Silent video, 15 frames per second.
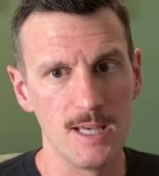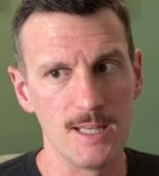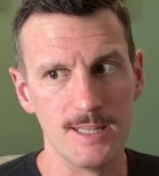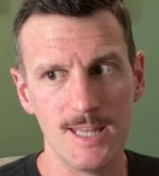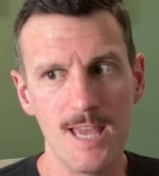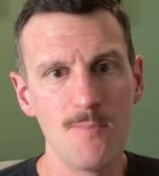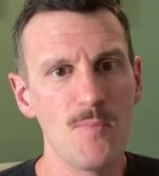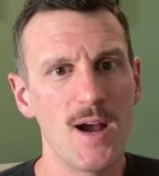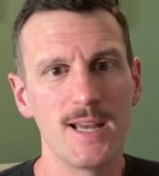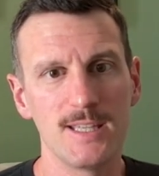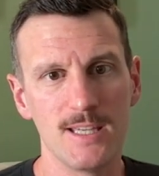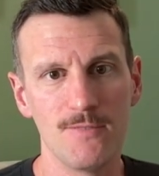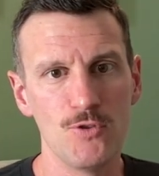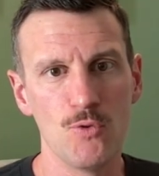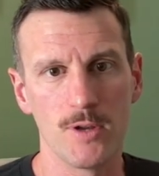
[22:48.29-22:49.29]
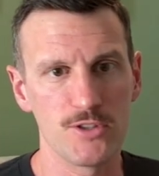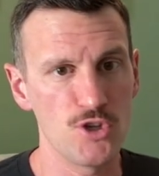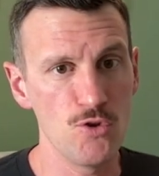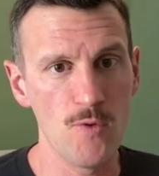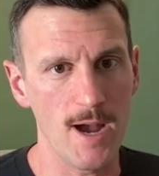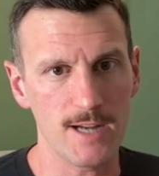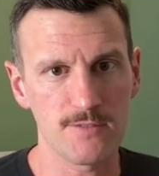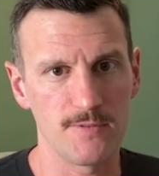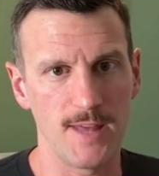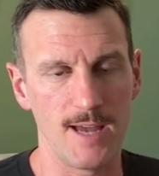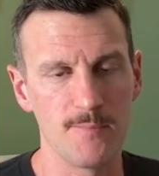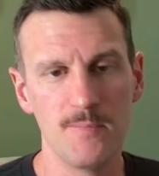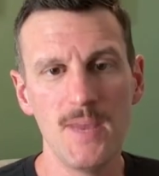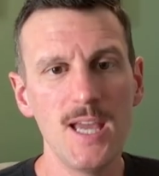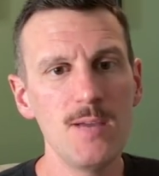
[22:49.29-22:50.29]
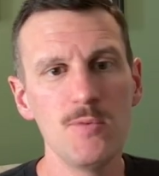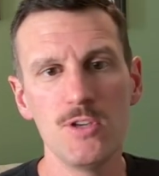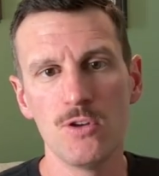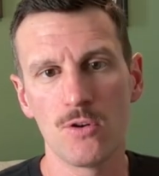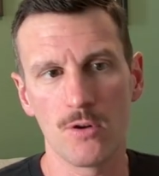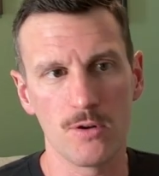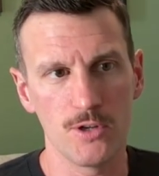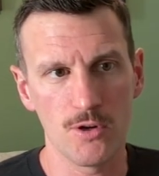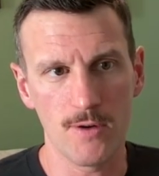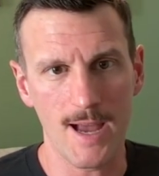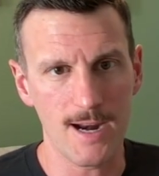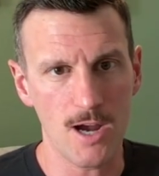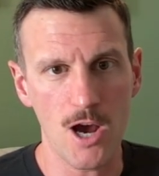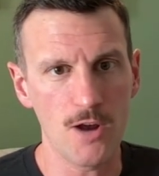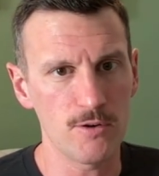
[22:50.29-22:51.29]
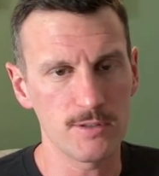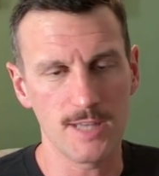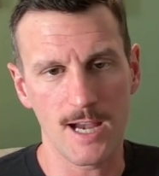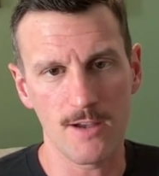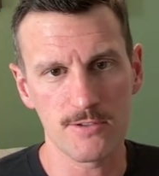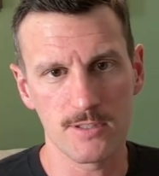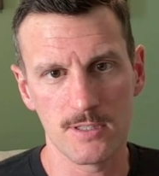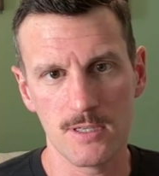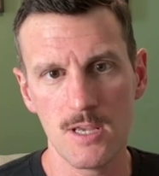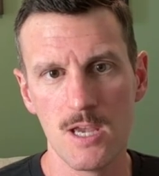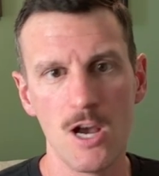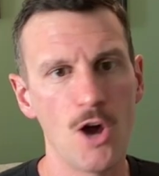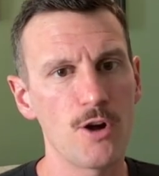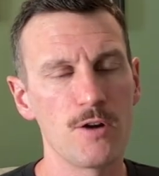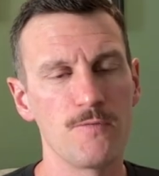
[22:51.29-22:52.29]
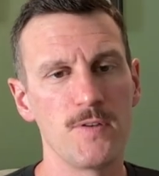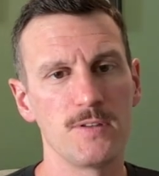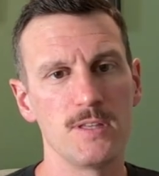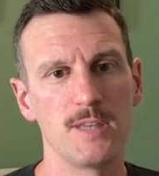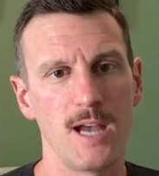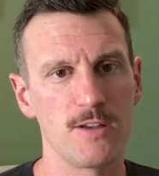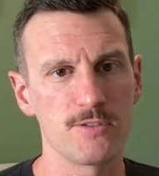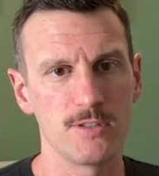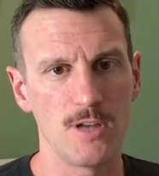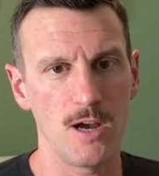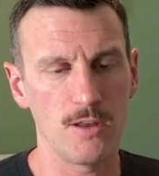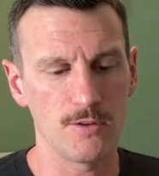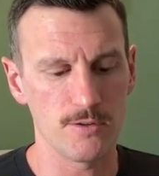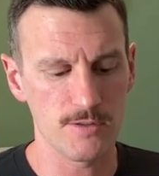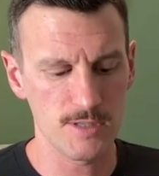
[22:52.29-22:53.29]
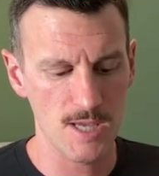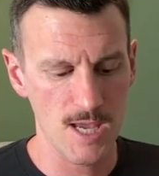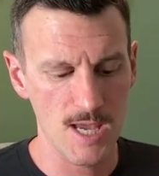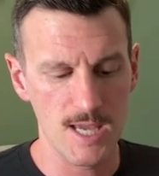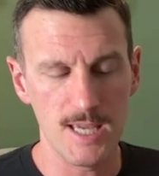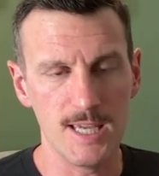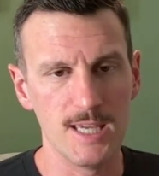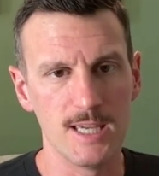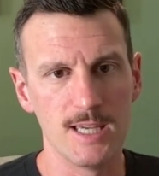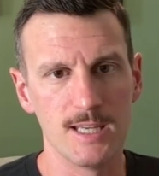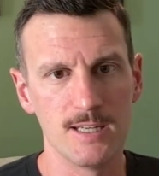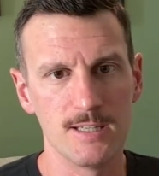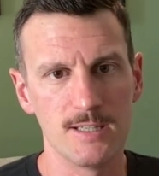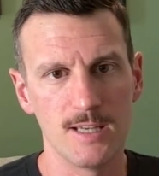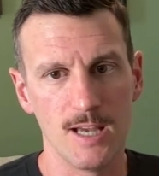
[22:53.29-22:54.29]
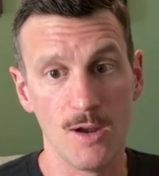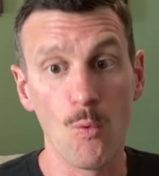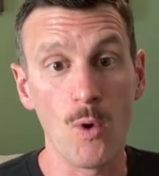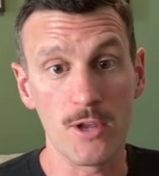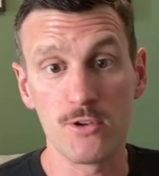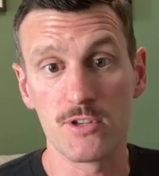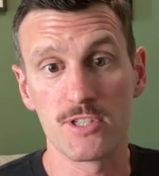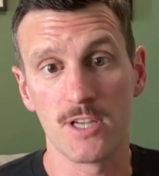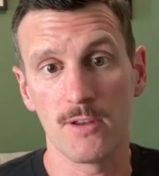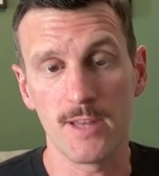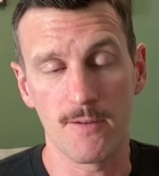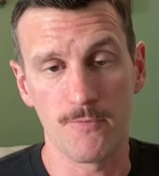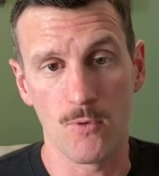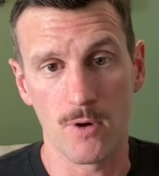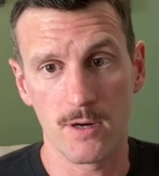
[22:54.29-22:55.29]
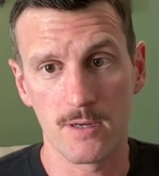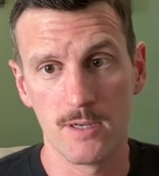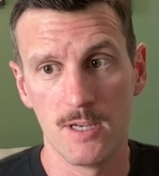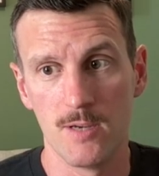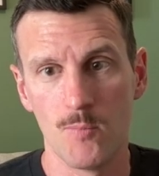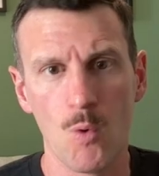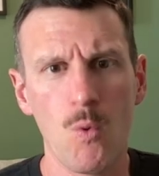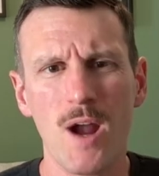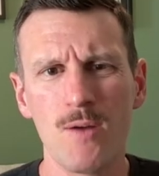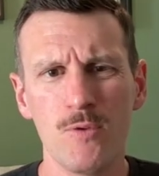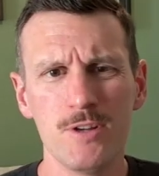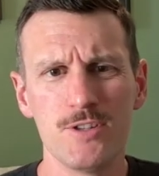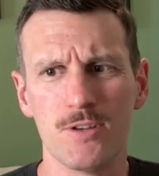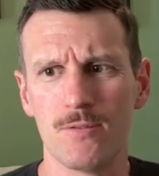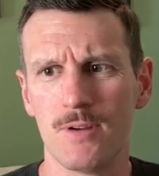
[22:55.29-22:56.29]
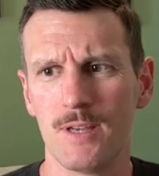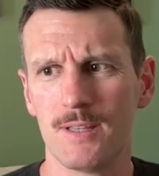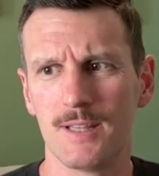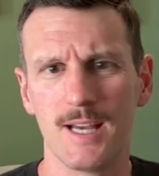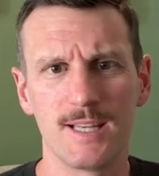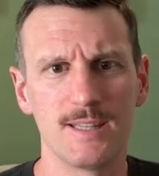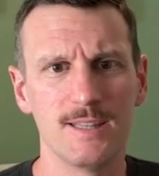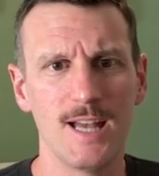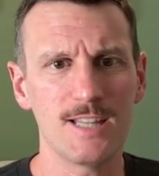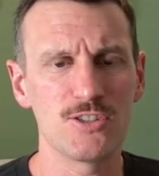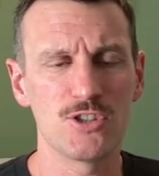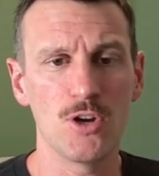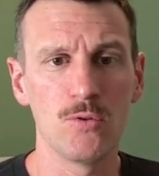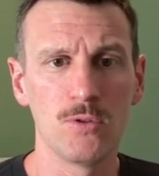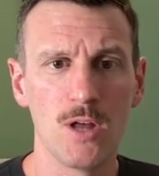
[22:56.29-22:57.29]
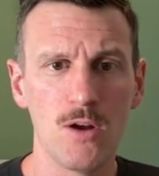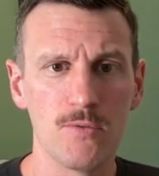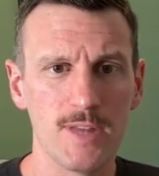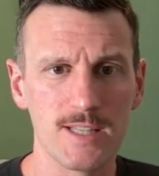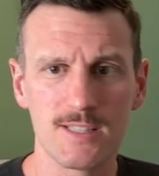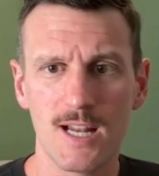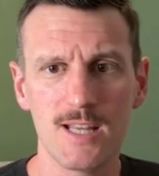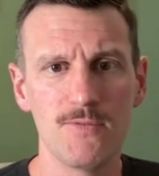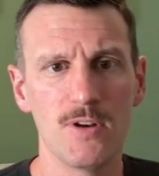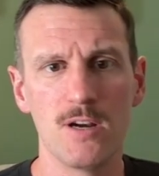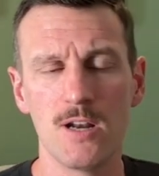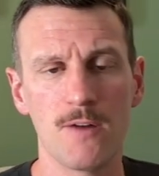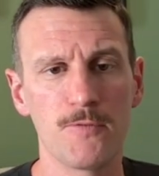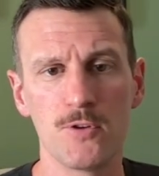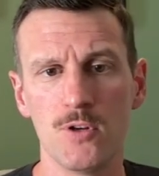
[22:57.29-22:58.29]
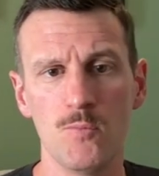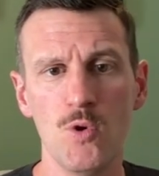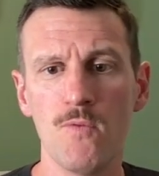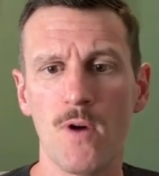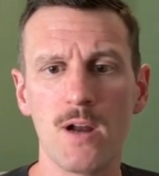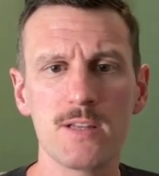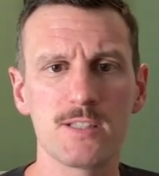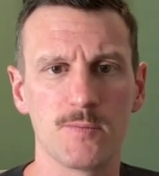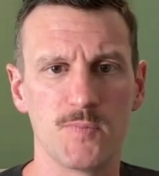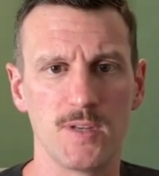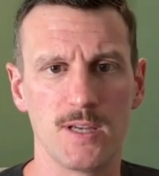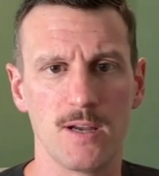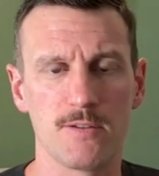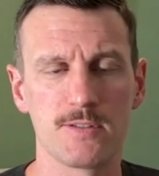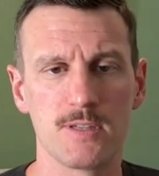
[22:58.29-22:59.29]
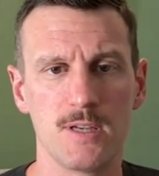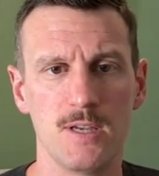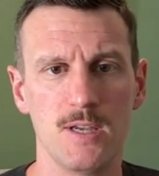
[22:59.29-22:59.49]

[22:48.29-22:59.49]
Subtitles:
They might give you a 2x for that. Maybe you're at $100,000, $150,000 in what you could sell that for. But why would you? Like, that's so low. That's not even enough for you to move on to something else.